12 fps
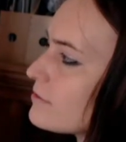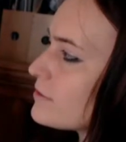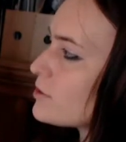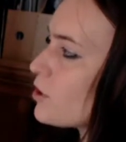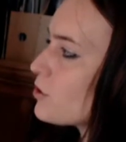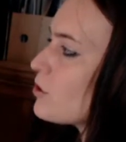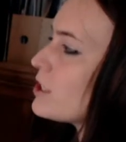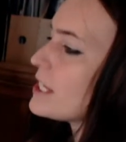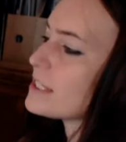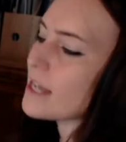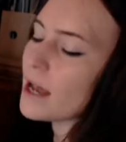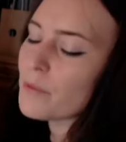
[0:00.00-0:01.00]

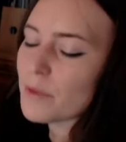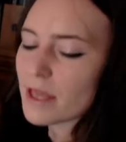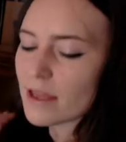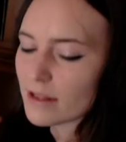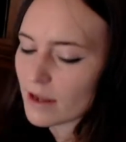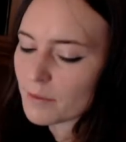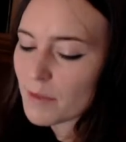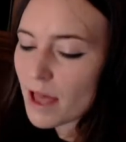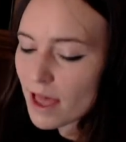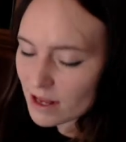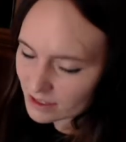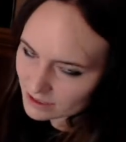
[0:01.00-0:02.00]
per
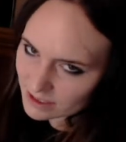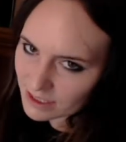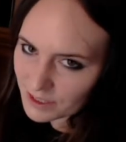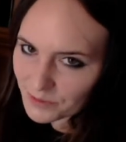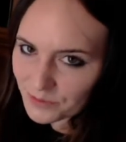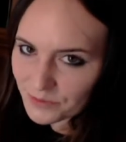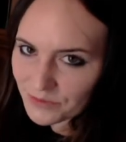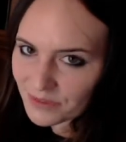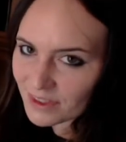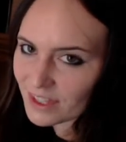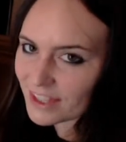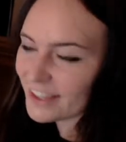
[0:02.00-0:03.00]
amarti.
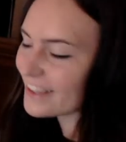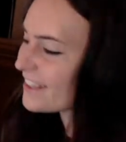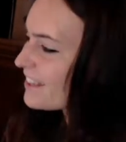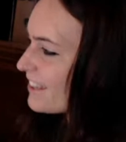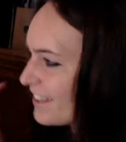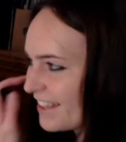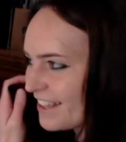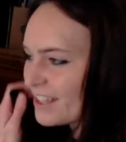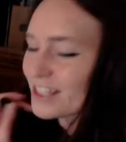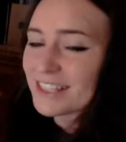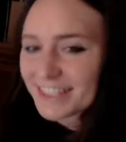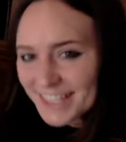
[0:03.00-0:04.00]

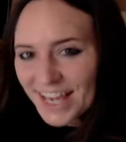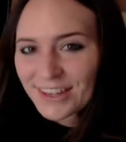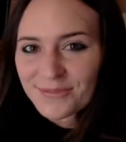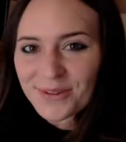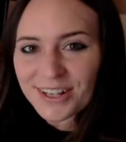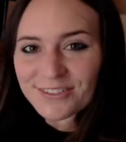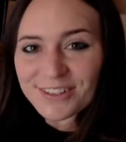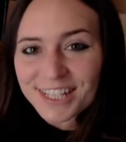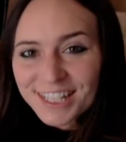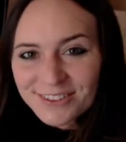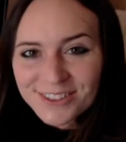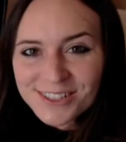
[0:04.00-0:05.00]
You see how the mind of a
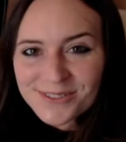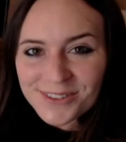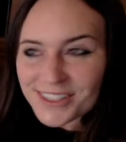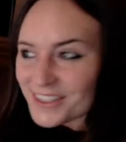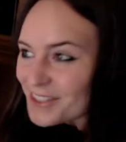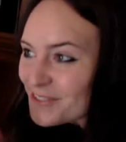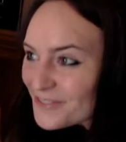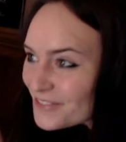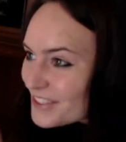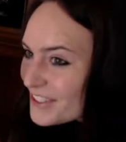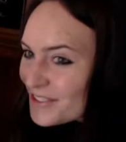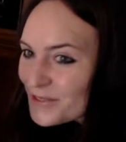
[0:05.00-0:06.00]
linguist works. You
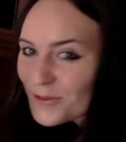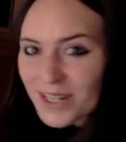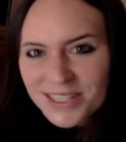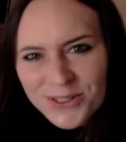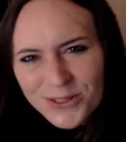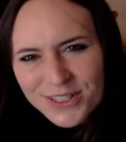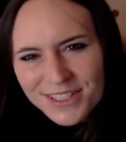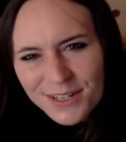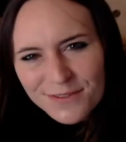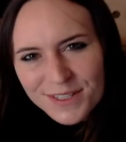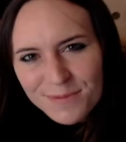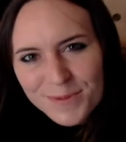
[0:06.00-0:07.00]
question yourself
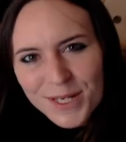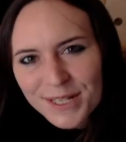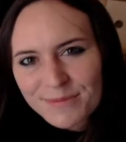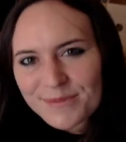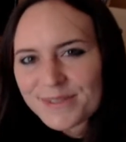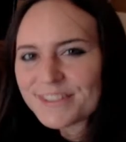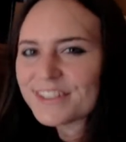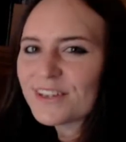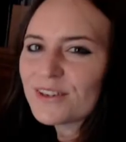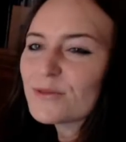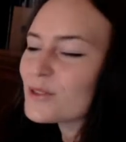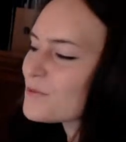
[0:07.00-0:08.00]
sometimes, you know,
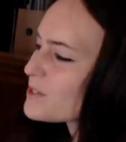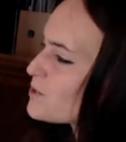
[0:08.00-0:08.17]
you want to be